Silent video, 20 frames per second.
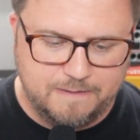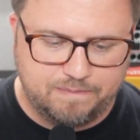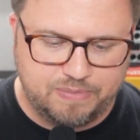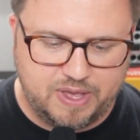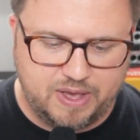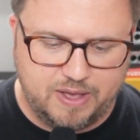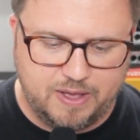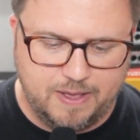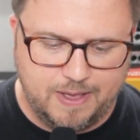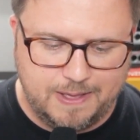
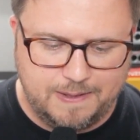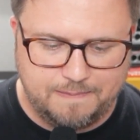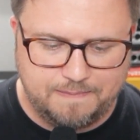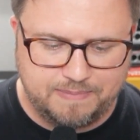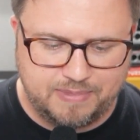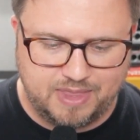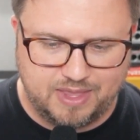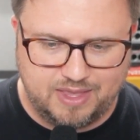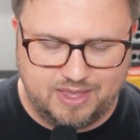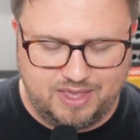
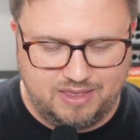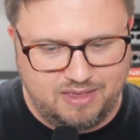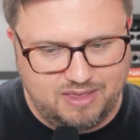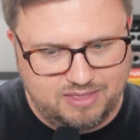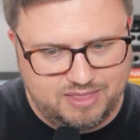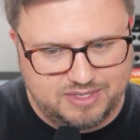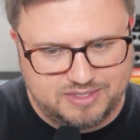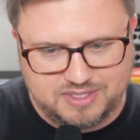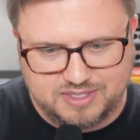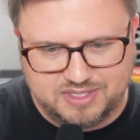Um,
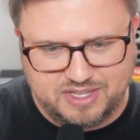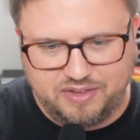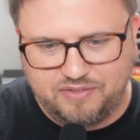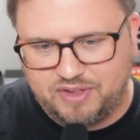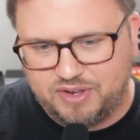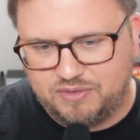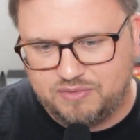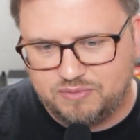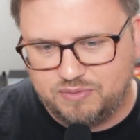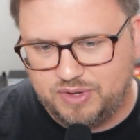this is
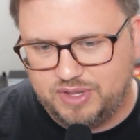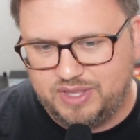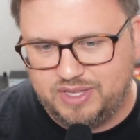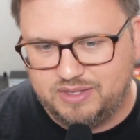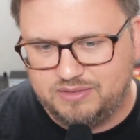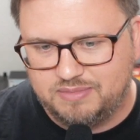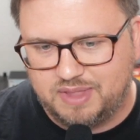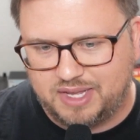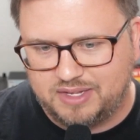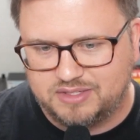even really
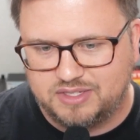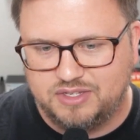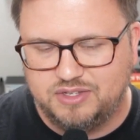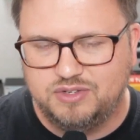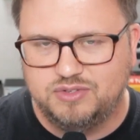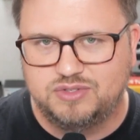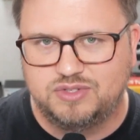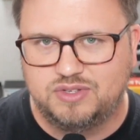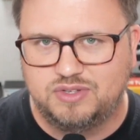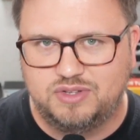like to
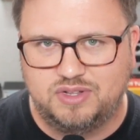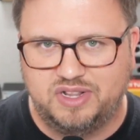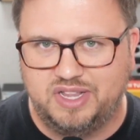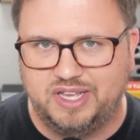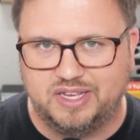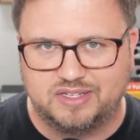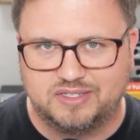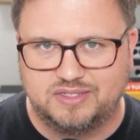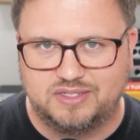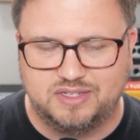use
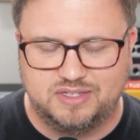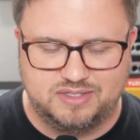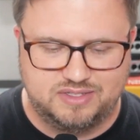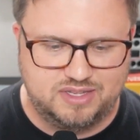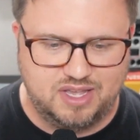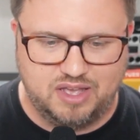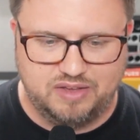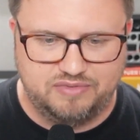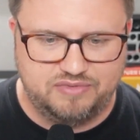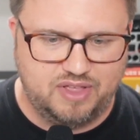clicks and
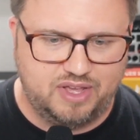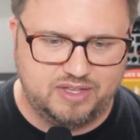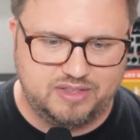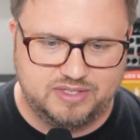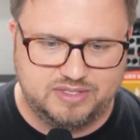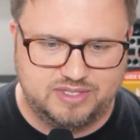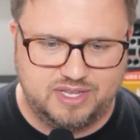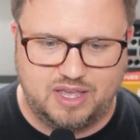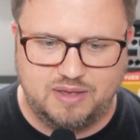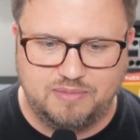stuff like the
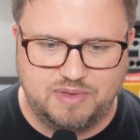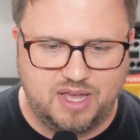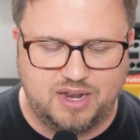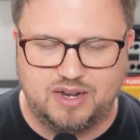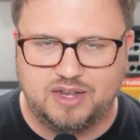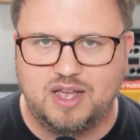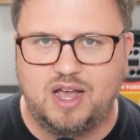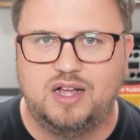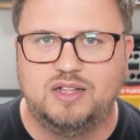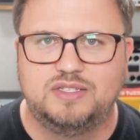same kind
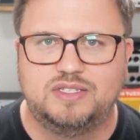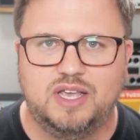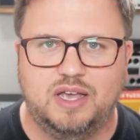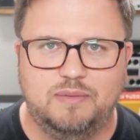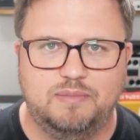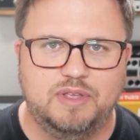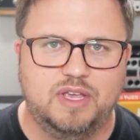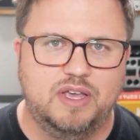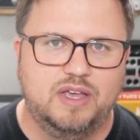of concept.